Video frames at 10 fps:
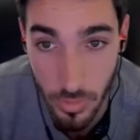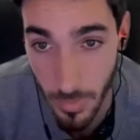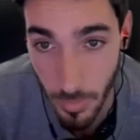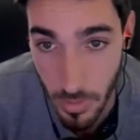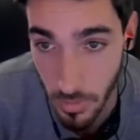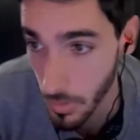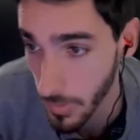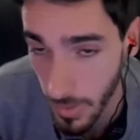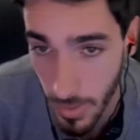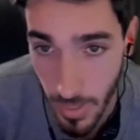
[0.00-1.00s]
that I'm
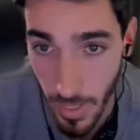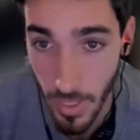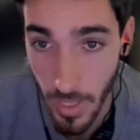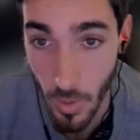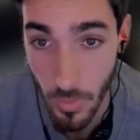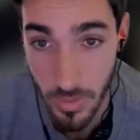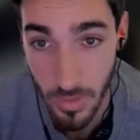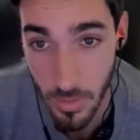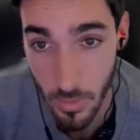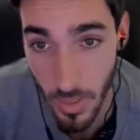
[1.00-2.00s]
considering? And how easy it
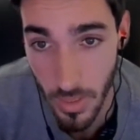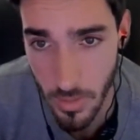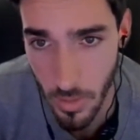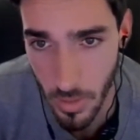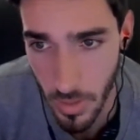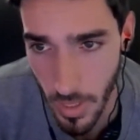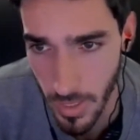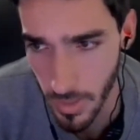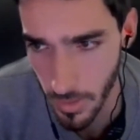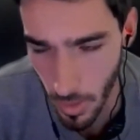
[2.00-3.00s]
is to get started,
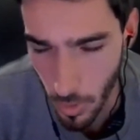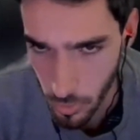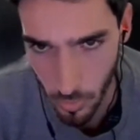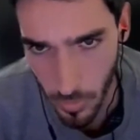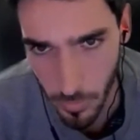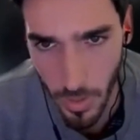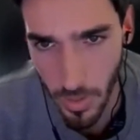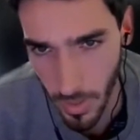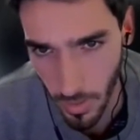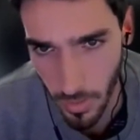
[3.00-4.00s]
and also comparing
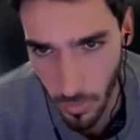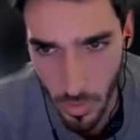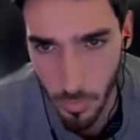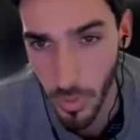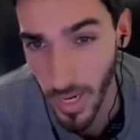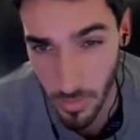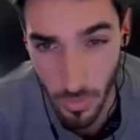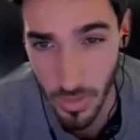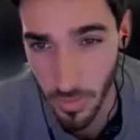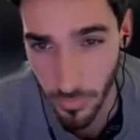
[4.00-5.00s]
that to the price
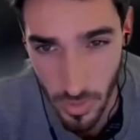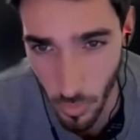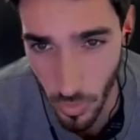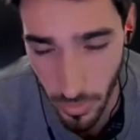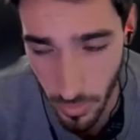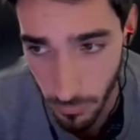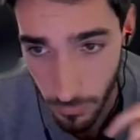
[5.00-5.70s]
and see if it's worth it